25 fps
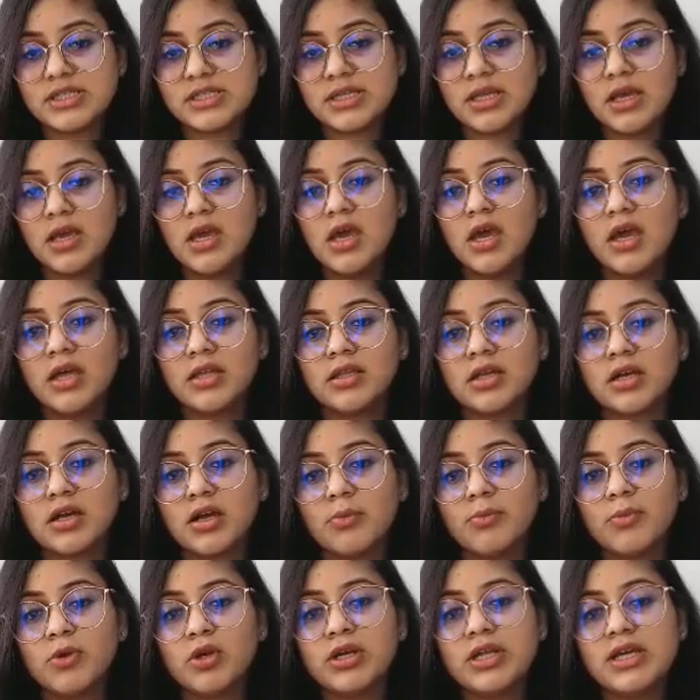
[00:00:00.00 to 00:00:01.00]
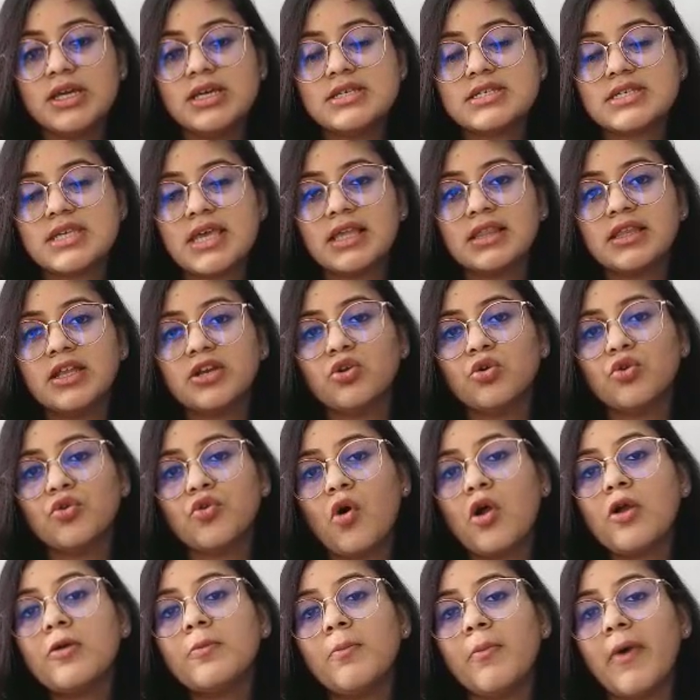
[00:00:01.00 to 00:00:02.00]
it's the committee is saying that you're
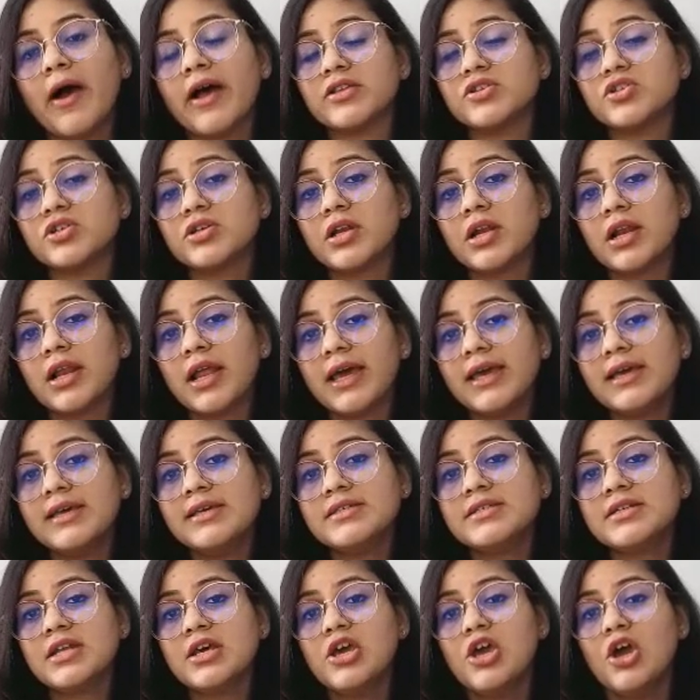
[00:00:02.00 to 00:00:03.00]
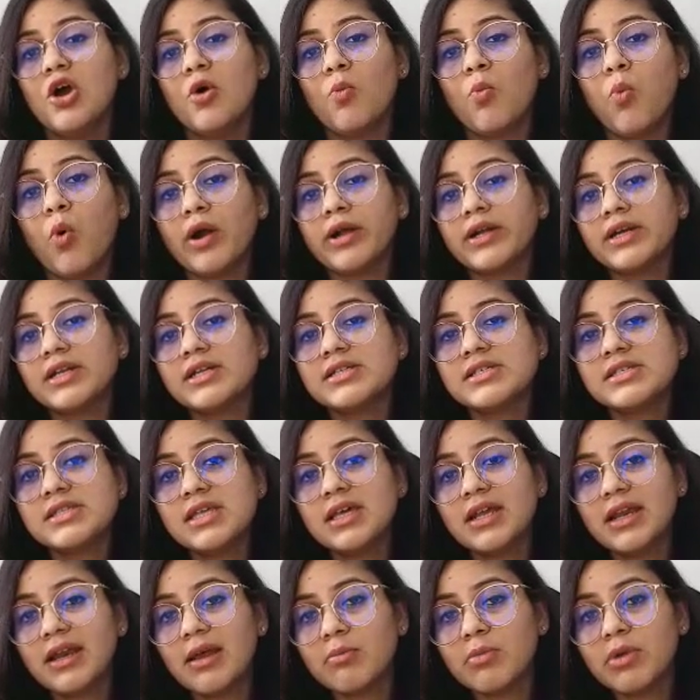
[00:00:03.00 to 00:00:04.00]
not marginalized, what
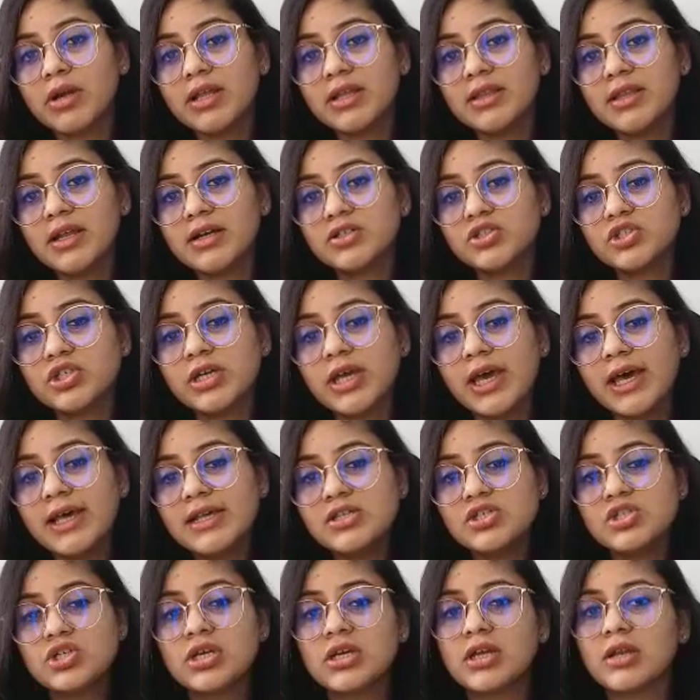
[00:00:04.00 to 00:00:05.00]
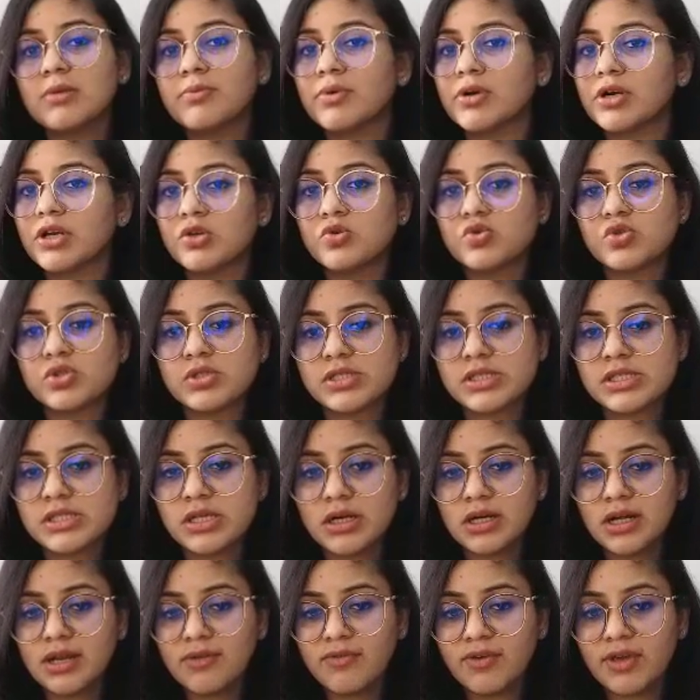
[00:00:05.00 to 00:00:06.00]
is the remedy that she has? She can produce the
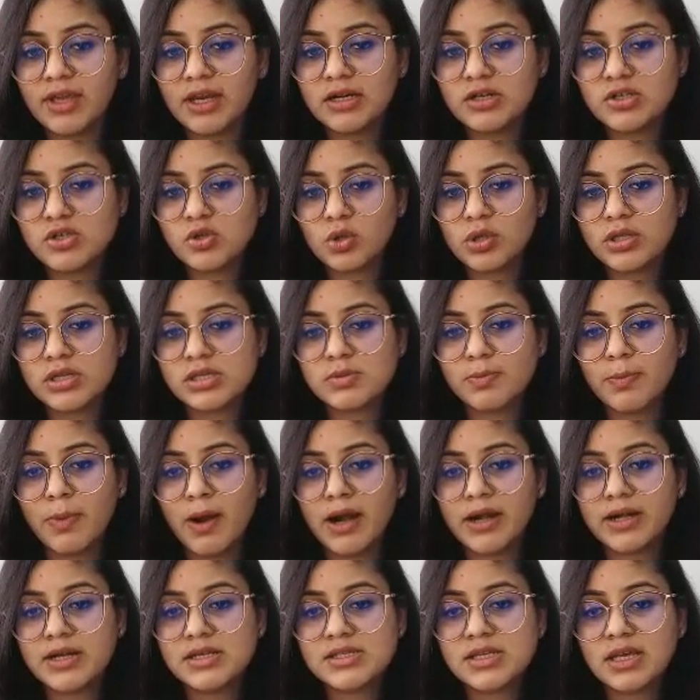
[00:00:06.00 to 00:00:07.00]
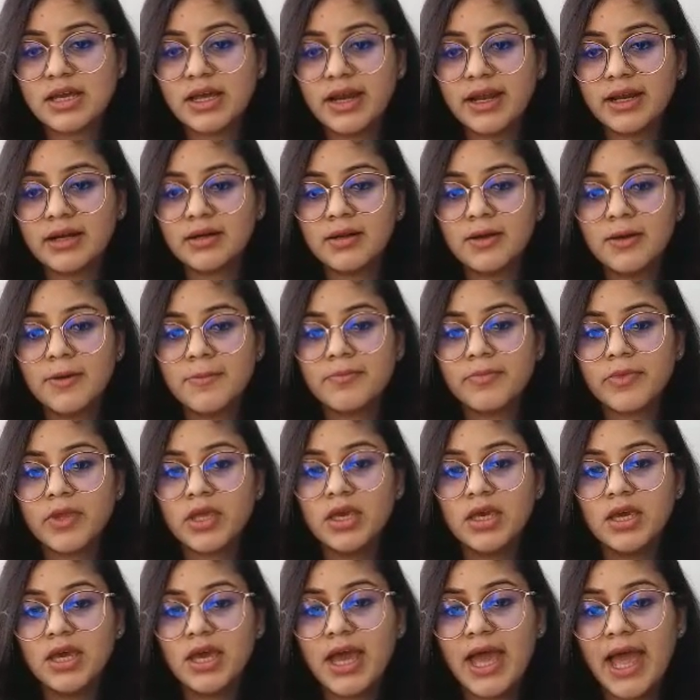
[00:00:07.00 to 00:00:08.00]
certificate, so this part is correct.
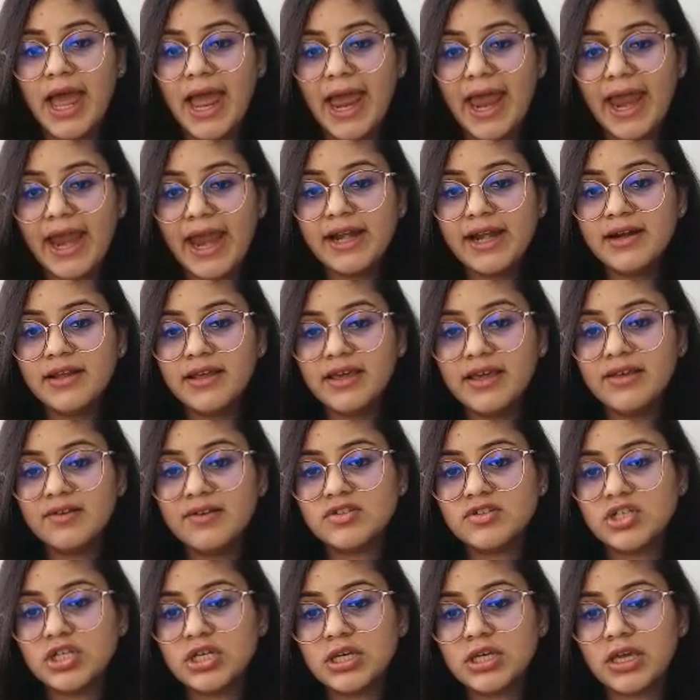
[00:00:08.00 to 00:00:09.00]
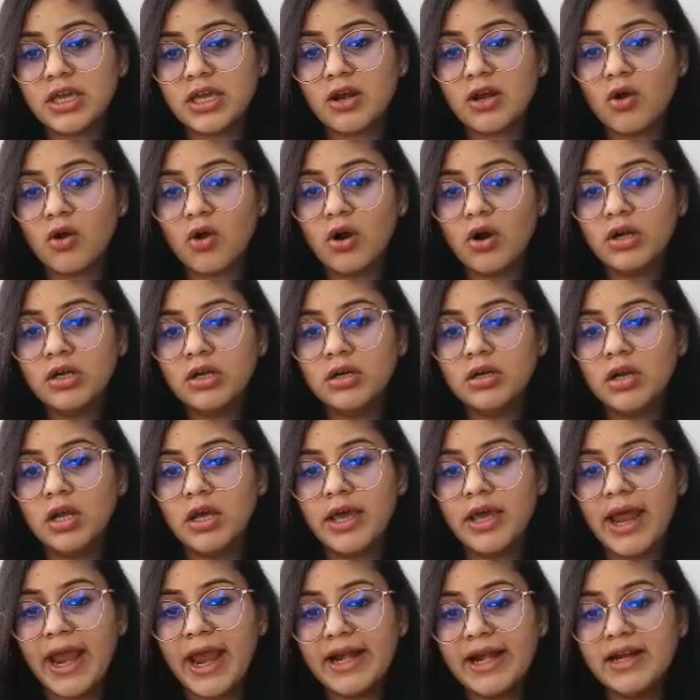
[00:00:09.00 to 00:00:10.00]
And if she cannot,
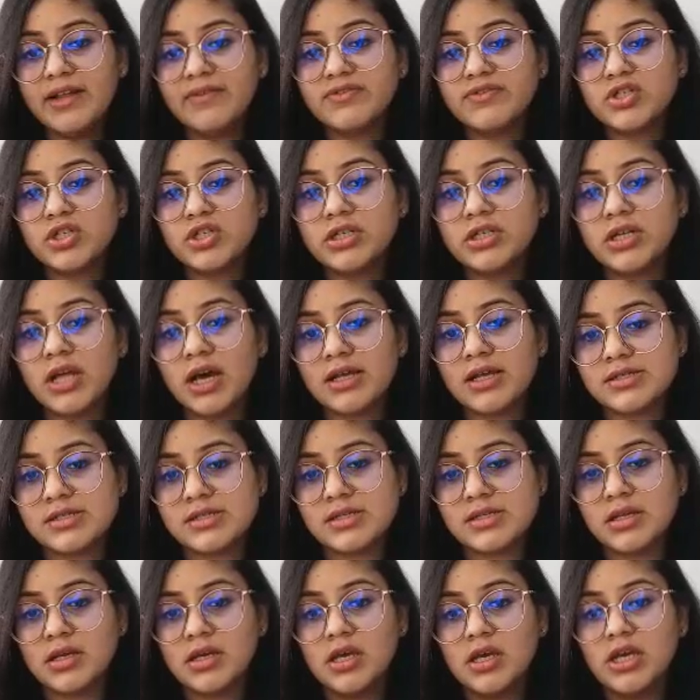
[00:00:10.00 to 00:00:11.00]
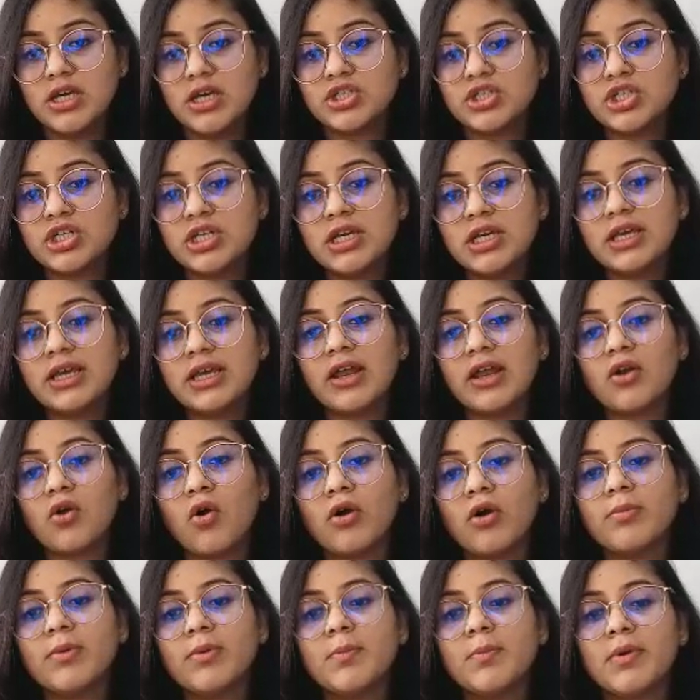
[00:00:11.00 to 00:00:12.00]
and if she does, she
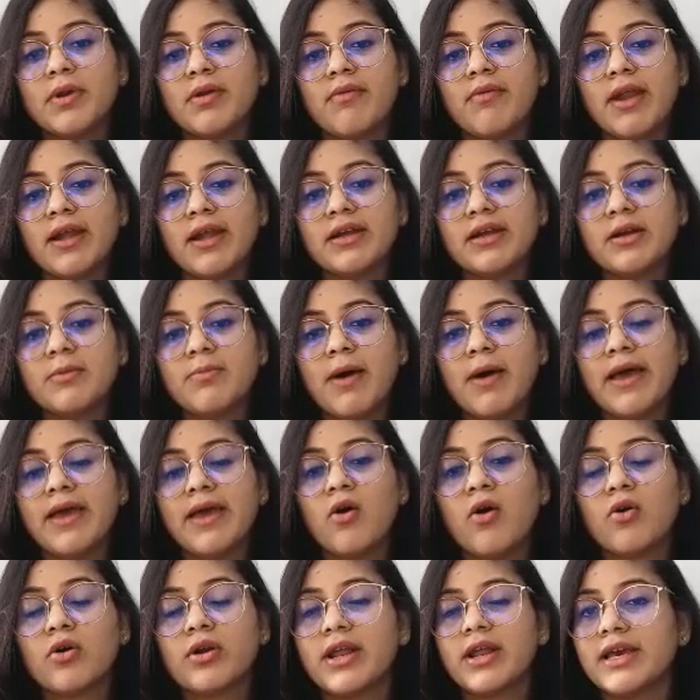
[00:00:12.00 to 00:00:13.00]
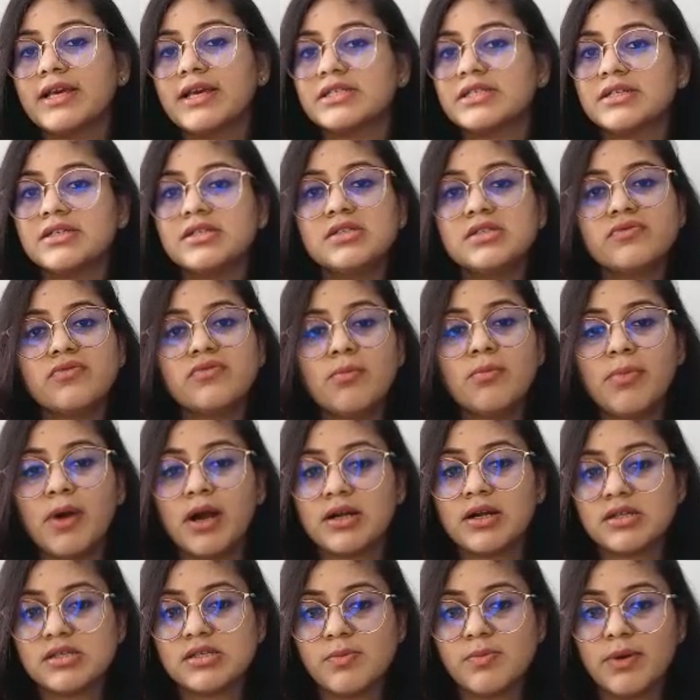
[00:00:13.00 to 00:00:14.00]
cannot be prevented by organizers from
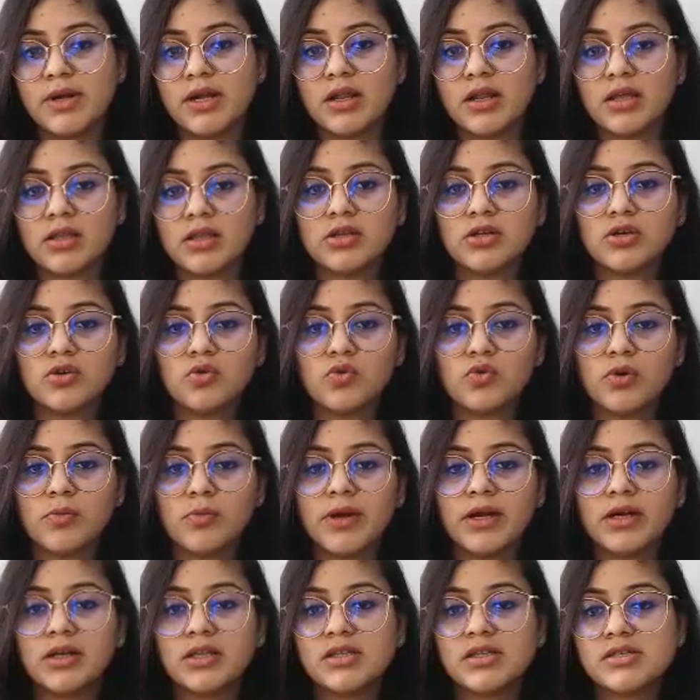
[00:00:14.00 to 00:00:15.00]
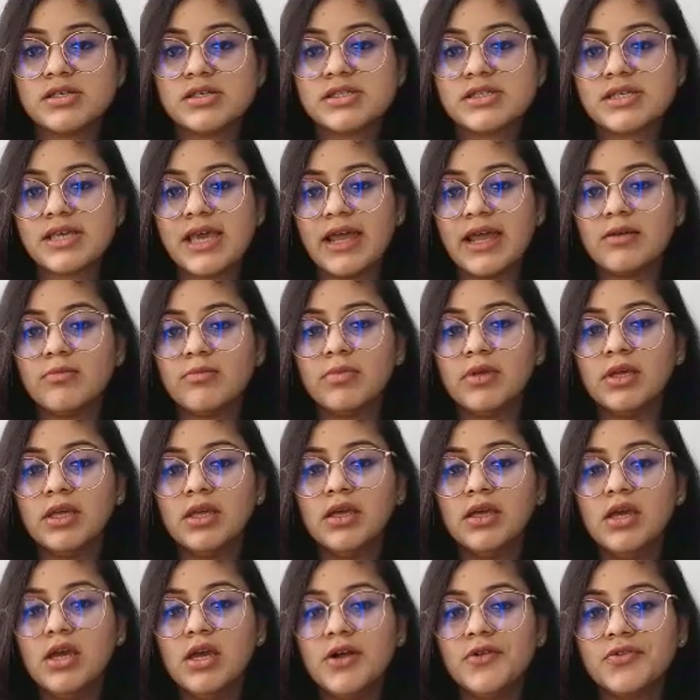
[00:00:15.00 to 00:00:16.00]
participating in the tournament. This can
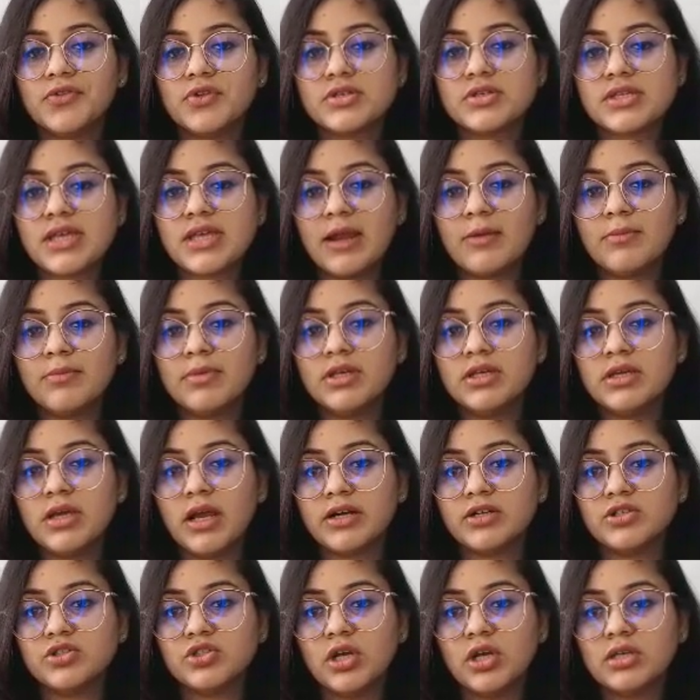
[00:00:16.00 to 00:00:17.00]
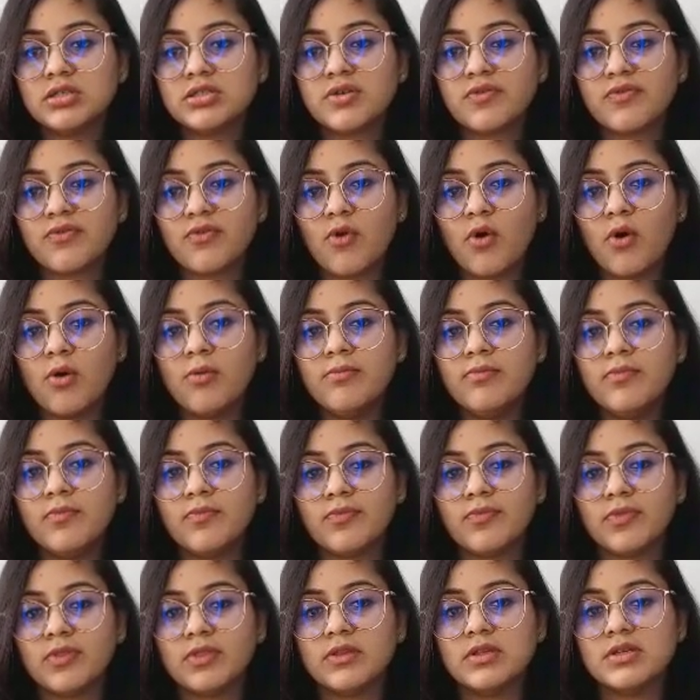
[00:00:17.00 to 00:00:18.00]
be adjudged
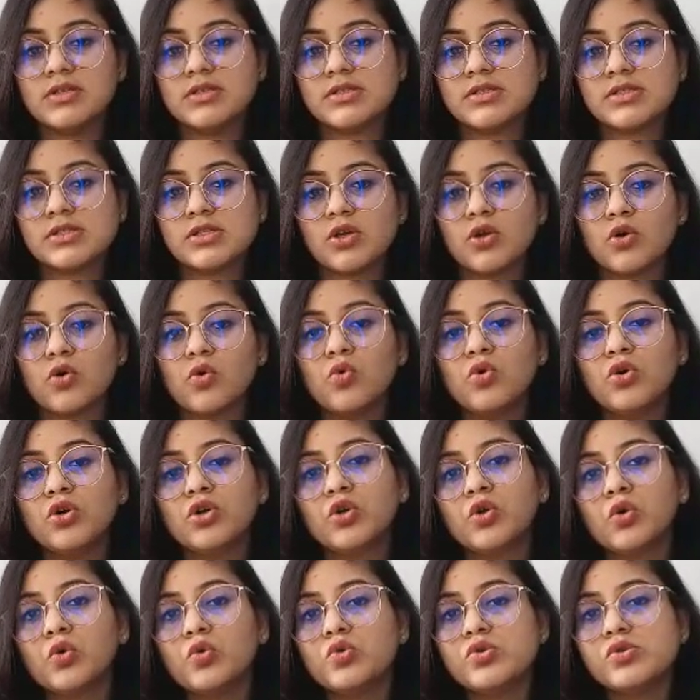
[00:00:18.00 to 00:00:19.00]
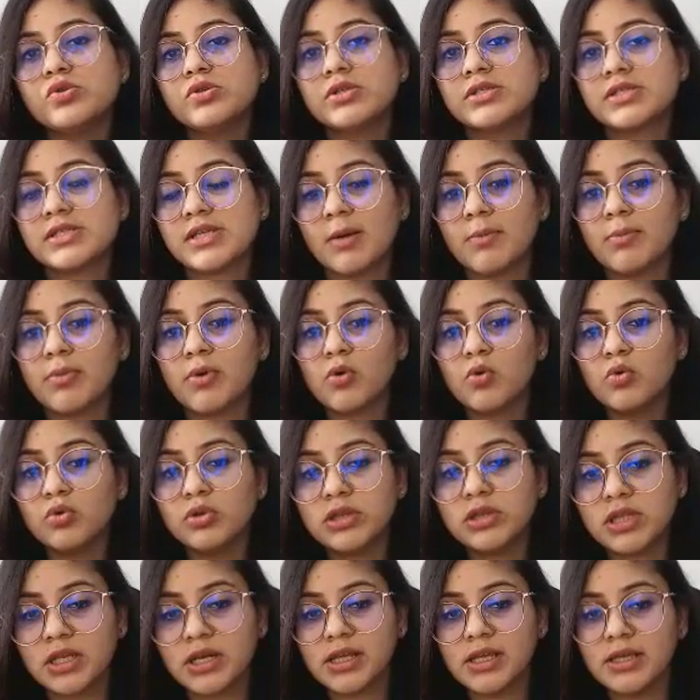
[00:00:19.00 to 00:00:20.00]
from this rule 2 sub
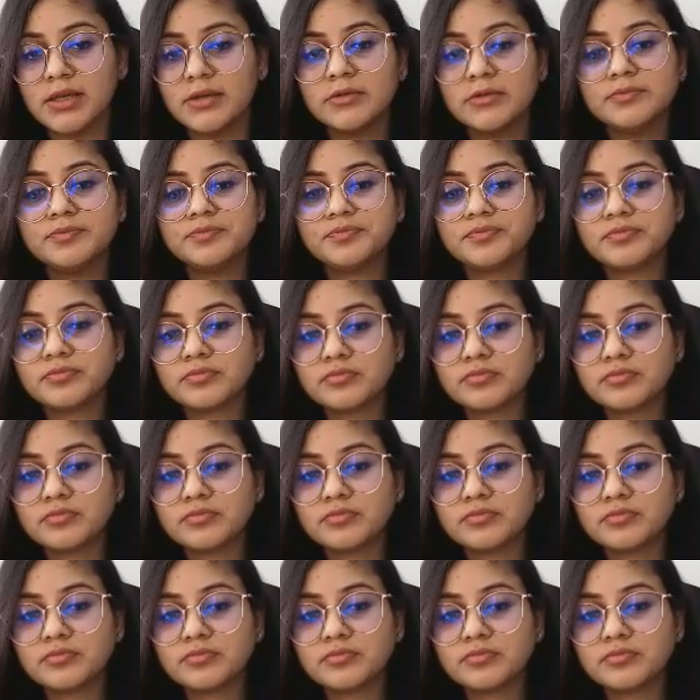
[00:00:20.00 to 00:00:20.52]
rule 3.